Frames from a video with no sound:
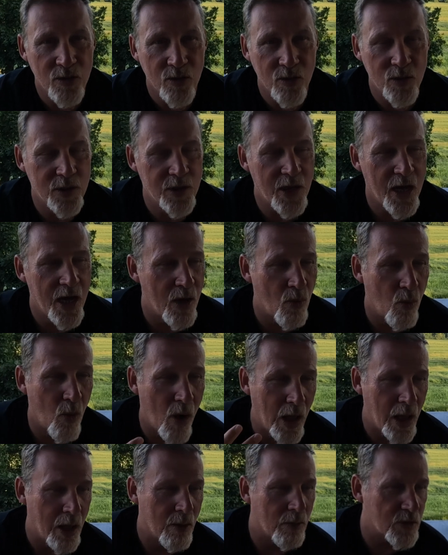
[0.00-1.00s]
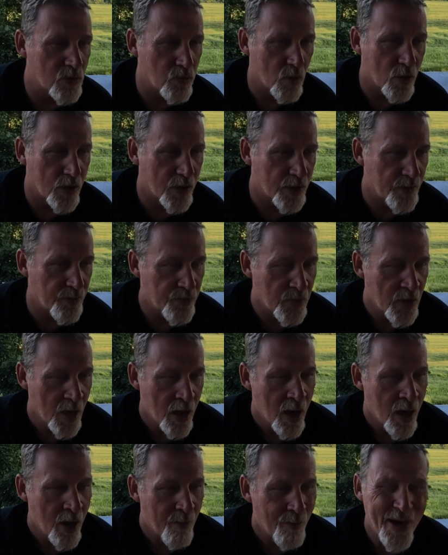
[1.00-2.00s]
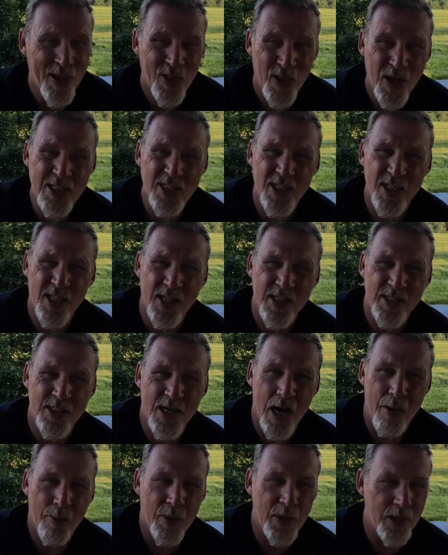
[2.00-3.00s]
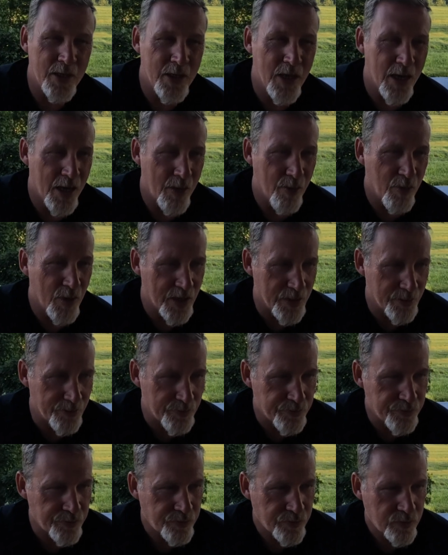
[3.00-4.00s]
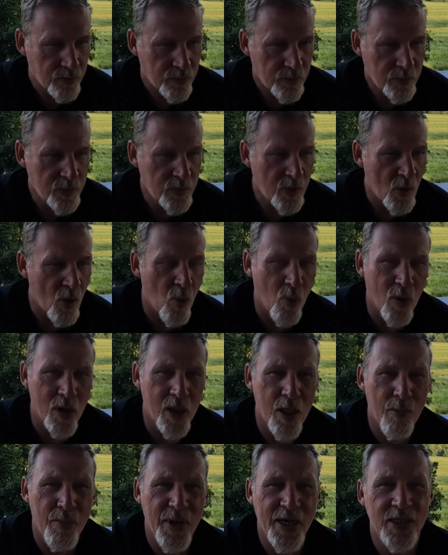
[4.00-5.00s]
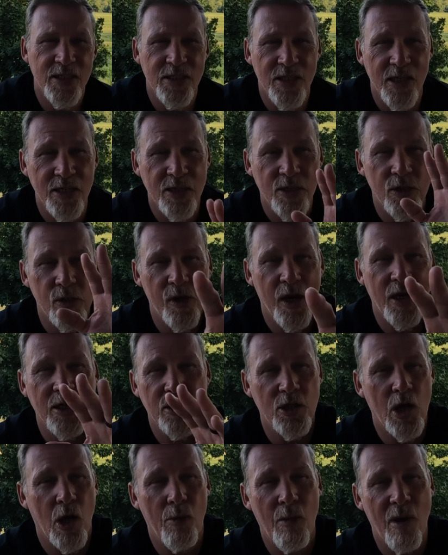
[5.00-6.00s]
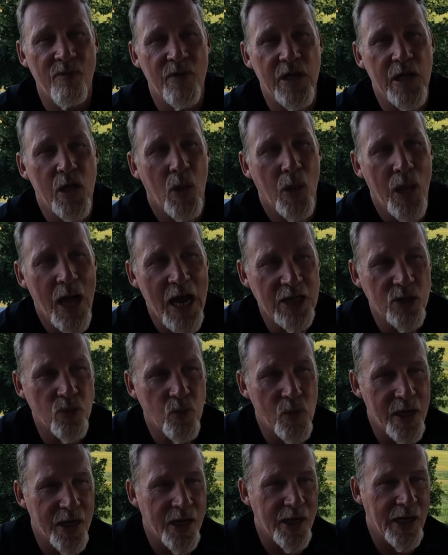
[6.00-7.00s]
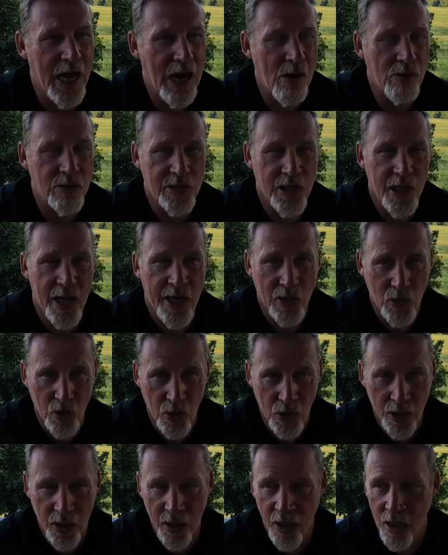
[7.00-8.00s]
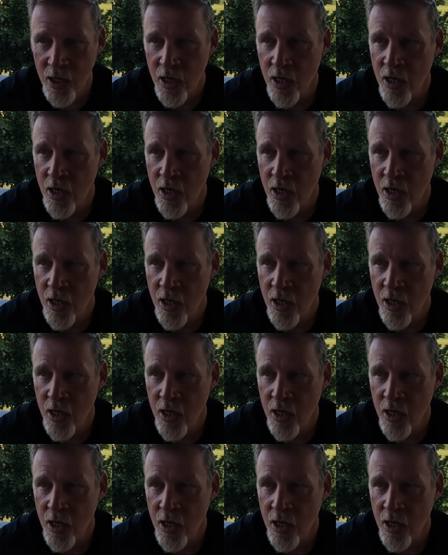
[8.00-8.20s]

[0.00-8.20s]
so today, while I was working, man, lots of things happened today. But one of the biggest things, and you guys saw my video last week, and I was like, look,